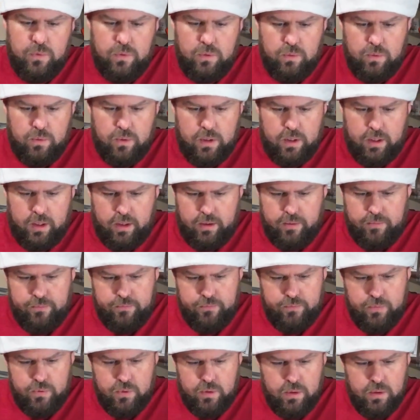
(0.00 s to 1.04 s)
Okay.
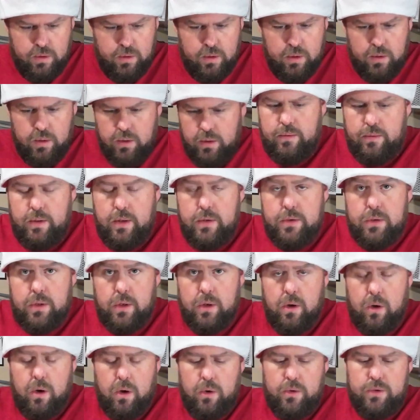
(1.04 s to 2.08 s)
These are the
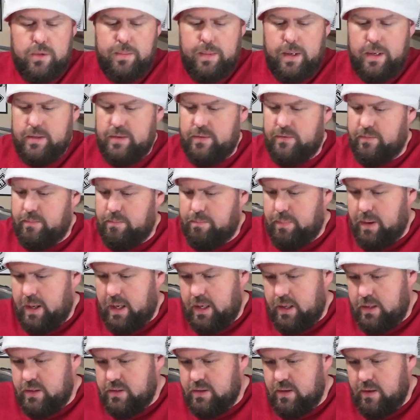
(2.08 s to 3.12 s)
Karl's Amazing
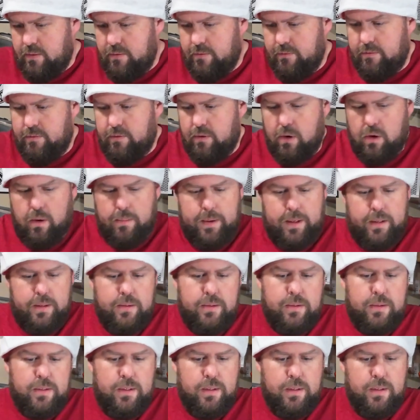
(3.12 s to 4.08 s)
Bait Varmint.